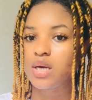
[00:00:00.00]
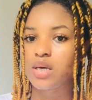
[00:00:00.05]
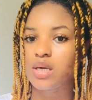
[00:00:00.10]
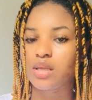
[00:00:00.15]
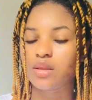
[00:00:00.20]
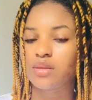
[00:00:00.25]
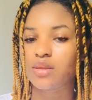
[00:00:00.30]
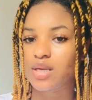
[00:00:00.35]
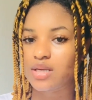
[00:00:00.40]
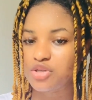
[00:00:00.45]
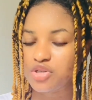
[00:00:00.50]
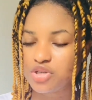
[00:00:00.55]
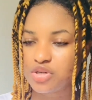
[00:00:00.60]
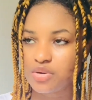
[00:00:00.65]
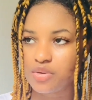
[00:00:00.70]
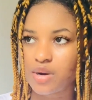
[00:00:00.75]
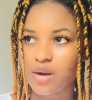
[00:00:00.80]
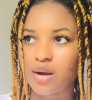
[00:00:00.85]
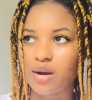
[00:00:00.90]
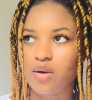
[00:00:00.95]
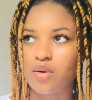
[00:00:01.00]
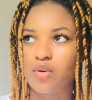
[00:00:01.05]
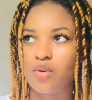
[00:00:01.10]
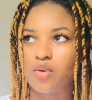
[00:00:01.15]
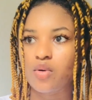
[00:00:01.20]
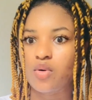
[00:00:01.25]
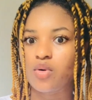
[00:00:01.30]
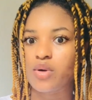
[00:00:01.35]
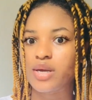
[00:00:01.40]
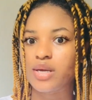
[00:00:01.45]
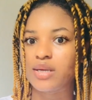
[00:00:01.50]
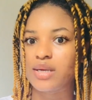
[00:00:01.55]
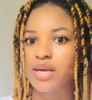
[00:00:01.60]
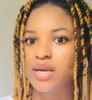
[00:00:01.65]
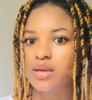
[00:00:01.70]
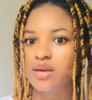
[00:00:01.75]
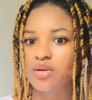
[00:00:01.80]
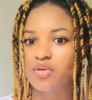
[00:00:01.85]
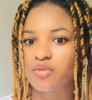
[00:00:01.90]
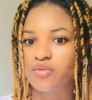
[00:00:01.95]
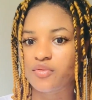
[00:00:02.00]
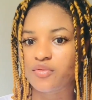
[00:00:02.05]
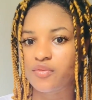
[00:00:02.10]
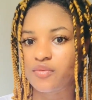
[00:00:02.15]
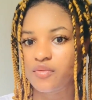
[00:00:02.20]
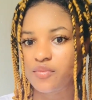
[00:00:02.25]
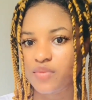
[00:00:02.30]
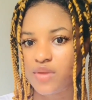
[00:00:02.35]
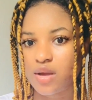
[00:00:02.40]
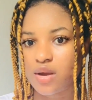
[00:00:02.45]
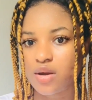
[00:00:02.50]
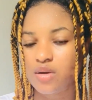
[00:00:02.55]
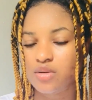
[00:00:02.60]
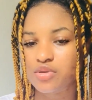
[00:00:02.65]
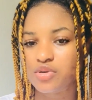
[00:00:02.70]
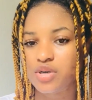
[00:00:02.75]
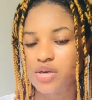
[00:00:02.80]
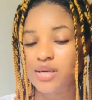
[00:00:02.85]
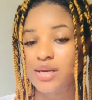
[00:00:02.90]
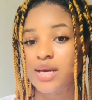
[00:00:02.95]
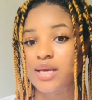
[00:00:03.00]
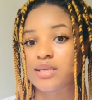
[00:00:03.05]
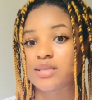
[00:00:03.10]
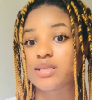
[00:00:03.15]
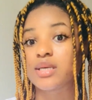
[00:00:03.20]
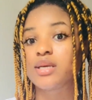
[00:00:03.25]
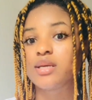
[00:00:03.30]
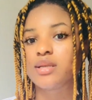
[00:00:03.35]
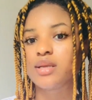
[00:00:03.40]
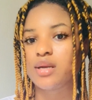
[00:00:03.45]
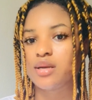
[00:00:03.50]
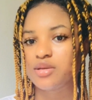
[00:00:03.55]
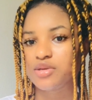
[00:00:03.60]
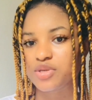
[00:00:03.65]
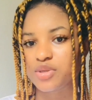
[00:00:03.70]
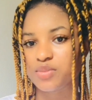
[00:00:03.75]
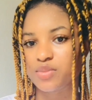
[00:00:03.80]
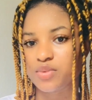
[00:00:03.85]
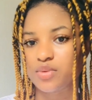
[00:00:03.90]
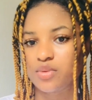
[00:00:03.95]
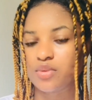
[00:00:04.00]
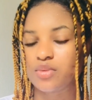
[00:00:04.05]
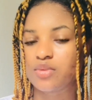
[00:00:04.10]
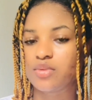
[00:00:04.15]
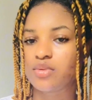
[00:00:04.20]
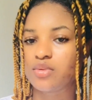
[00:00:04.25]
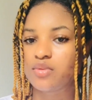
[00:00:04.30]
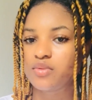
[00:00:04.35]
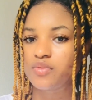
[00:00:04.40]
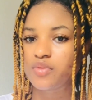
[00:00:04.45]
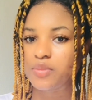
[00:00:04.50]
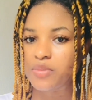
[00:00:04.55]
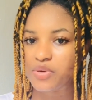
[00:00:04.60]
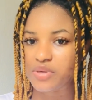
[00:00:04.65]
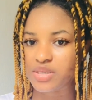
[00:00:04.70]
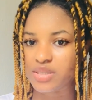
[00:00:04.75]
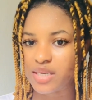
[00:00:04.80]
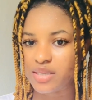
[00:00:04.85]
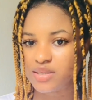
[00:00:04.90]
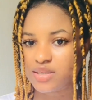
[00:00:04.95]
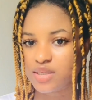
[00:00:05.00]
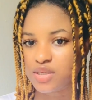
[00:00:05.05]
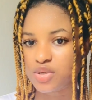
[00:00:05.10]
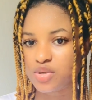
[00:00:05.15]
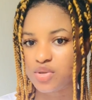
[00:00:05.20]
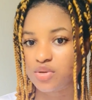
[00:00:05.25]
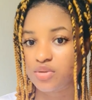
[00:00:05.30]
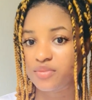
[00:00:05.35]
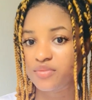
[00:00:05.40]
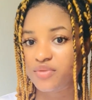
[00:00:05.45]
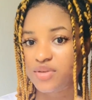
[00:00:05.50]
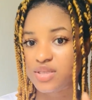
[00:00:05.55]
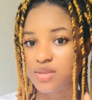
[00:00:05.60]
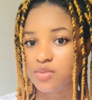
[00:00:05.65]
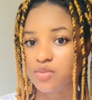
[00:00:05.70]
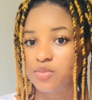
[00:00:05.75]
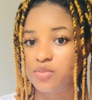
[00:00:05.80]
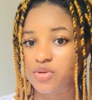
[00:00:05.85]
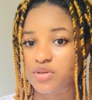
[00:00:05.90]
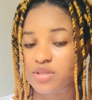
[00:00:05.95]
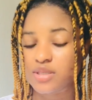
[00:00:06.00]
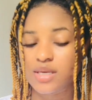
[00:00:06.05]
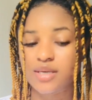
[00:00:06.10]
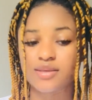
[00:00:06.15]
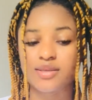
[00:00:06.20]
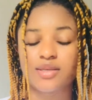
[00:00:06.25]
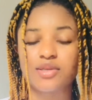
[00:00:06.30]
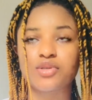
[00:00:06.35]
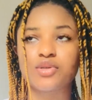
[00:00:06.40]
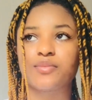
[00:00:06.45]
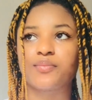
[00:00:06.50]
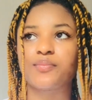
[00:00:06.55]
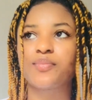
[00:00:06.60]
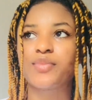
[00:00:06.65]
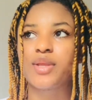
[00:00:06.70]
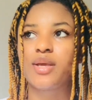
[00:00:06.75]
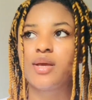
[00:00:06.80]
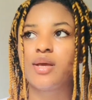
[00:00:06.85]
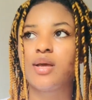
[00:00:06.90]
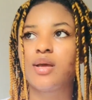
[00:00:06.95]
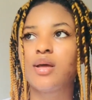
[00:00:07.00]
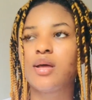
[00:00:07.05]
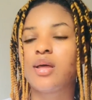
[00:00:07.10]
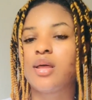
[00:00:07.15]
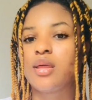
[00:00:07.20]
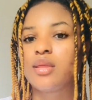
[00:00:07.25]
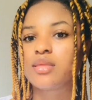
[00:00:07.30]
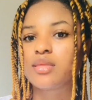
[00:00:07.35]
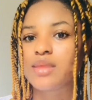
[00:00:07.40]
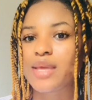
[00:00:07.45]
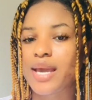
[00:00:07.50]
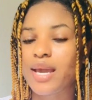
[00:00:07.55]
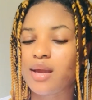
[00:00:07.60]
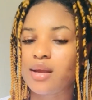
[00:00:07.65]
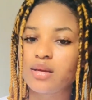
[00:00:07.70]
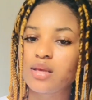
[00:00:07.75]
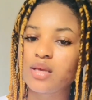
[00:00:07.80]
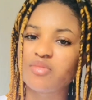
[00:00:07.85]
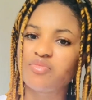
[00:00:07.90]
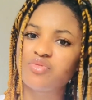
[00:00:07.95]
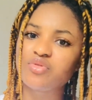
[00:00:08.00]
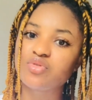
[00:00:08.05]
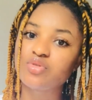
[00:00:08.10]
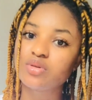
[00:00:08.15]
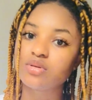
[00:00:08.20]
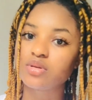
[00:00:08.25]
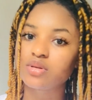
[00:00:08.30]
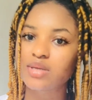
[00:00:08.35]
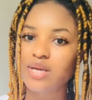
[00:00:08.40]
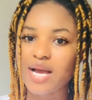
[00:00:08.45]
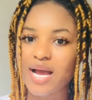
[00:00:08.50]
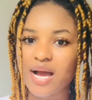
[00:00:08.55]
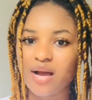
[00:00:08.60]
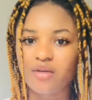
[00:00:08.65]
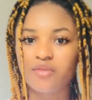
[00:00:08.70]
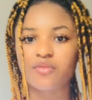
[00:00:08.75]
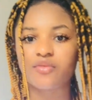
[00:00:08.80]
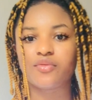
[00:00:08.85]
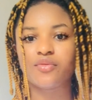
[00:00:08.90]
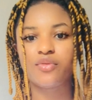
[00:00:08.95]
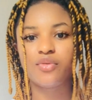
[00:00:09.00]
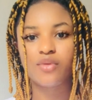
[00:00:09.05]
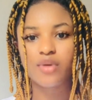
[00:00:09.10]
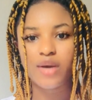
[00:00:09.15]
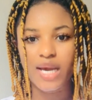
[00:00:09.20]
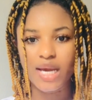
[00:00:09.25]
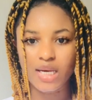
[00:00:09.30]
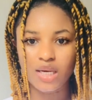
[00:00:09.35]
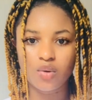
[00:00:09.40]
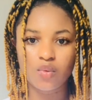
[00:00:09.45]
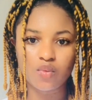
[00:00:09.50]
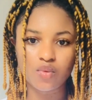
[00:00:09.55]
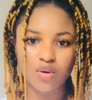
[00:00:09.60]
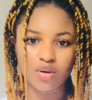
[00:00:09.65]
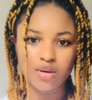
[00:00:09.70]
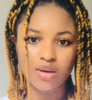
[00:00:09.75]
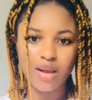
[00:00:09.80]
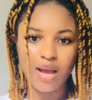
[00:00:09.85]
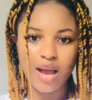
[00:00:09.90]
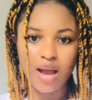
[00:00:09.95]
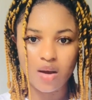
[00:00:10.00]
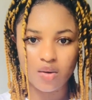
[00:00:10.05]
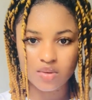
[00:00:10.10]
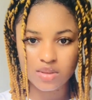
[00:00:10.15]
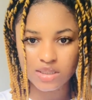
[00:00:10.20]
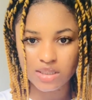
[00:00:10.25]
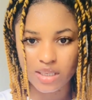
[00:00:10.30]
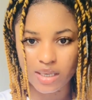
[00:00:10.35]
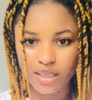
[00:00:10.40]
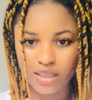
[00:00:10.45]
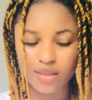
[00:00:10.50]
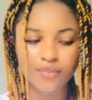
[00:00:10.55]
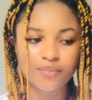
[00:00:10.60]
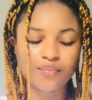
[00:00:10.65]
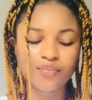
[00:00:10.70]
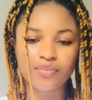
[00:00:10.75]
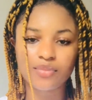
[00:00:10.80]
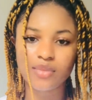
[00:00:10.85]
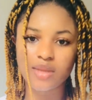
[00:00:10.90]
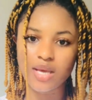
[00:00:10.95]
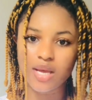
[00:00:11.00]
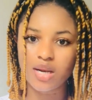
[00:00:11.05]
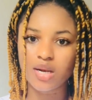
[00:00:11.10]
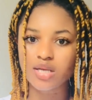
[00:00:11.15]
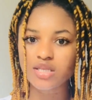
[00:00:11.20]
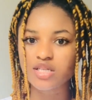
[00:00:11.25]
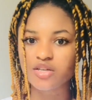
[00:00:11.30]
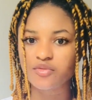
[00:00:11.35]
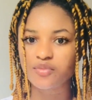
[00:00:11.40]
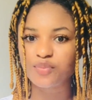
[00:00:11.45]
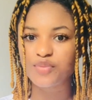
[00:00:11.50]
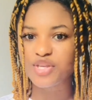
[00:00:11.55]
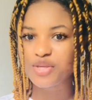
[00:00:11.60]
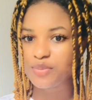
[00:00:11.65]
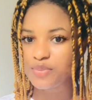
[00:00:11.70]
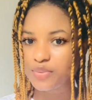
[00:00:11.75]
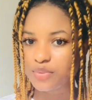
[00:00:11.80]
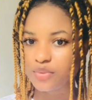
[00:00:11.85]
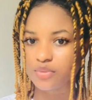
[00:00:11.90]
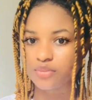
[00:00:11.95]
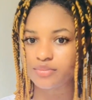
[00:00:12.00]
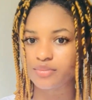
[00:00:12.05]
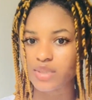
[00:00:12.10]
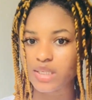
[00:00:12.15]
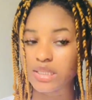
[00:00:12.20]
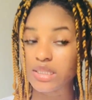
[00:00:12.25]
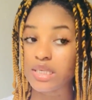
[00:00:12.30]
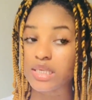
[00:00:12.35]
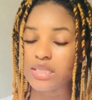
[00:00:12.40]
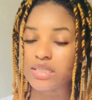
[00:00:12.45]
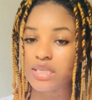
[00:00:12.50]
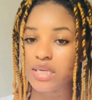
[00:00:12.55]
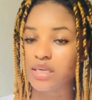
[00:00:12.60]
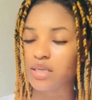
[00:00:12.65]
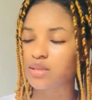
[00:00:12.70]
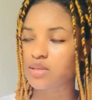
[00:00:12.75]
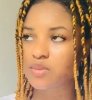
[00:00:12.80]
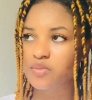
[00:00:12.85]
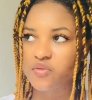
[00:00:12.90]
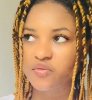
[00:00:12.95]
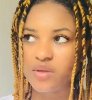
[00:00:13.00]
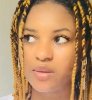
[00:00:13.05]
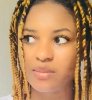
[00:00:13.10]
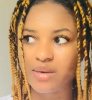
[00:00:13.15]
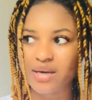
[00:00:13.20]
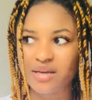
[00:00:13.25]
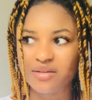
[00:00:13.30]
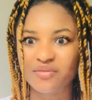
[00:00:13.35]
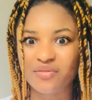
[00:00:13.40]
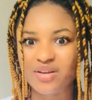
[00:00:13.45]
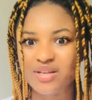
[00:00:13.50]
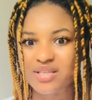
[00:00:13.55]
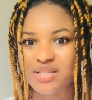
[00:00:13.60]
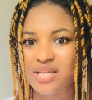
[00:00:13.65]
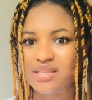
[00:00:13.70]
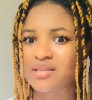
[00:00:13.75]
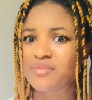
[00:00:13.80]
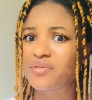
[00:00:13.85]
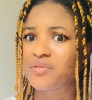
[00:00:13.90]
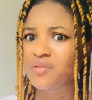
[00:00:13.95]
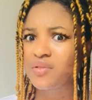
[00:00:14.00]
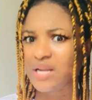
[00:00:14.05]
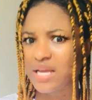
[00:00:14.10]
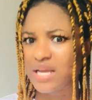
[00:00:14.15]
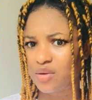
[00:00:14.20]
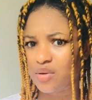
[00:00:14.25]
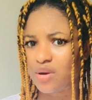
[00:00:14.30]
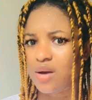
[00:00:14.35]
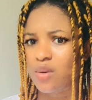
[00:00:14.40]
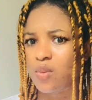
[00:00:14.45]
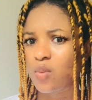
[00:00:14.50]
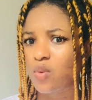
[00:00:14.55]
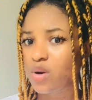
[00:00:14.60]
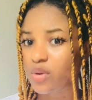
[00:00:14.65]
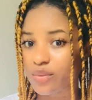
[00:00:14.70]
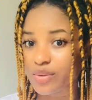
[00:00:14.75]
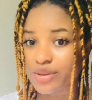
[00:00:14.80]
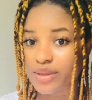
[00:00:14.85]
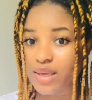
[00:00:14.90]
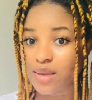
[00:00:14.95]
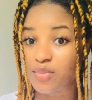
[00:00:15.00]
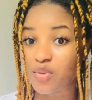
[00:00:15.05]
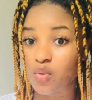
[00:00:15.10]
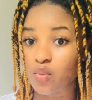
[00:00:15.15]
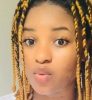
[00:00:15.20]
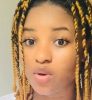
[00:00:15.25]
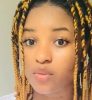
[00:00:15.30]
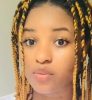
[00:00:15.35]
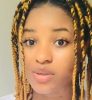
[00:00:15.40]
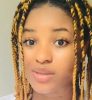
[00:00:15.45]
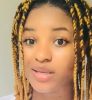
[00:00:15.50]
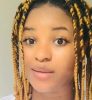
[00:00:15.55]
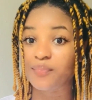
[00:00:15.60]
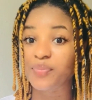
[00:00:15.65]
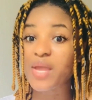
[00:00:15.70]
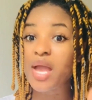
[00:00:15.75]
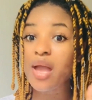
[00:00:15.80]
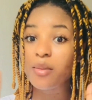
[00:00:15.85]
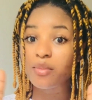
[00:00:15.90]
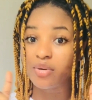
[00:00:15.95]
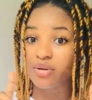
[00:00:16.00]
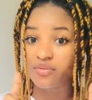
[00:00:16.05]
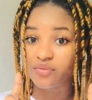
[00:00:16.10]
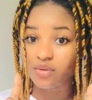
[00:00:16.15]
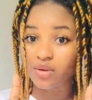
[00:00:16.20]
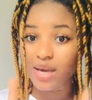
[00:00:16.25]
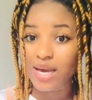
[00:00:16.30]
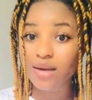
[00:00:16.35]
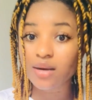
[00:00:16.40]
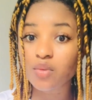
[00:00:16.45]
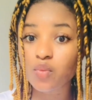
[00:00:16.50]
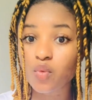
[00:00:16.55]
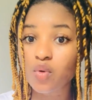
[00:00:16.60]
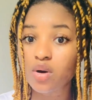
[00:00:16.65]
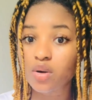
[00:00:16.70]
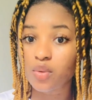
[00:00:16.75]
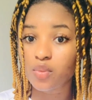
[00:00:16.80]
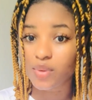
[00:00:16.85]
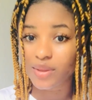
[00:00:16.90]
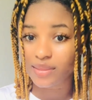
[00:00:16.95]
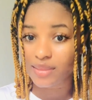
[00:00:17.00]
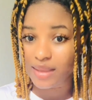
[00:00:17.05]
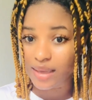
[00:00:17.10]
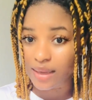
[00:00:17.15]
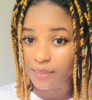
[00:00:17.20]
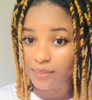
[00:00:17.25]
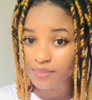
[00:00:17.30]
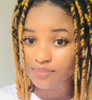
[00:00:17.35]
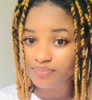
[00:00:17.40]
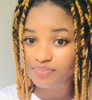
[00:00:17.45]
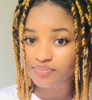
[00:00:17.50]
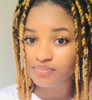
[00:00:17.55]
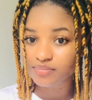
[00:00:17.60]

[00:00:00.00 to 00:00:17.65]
in Nigeria or in any of the country that is ineligible for monetization, Facebook monetization. Then, if you do not have anyone outside, there are a lot of people in the internet. Some of them are influencers. If you feel you can work with them, you work with them. But if you can't work with them,